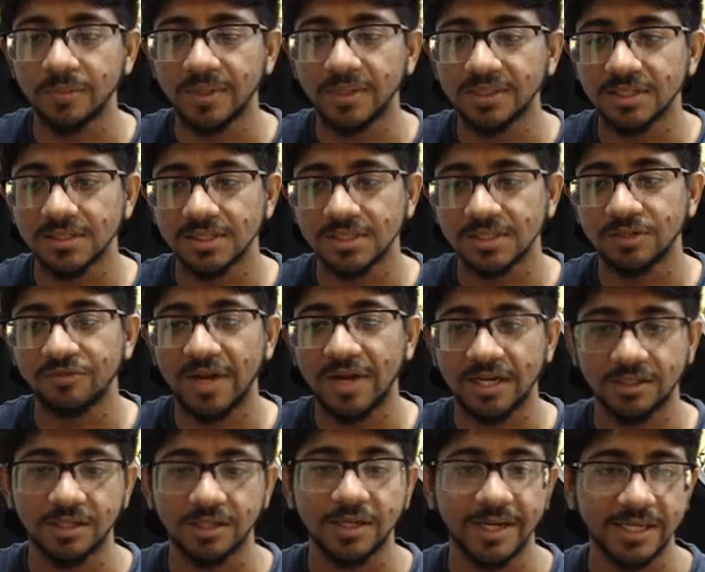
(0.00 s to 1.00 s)
And this is in
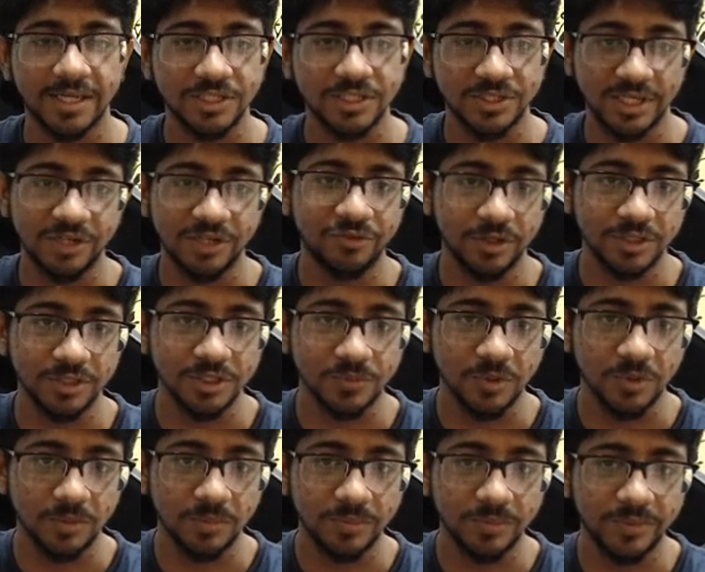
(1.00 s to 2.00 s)
fact the correct state for this
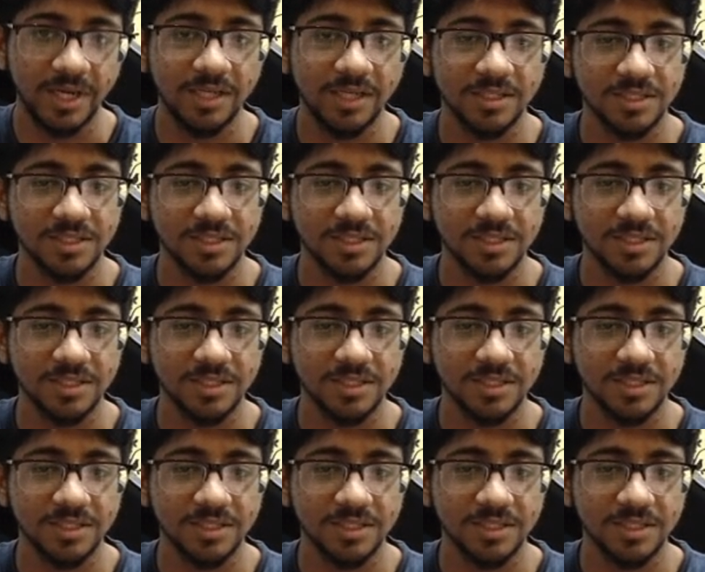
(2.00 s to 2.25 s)
problem, right?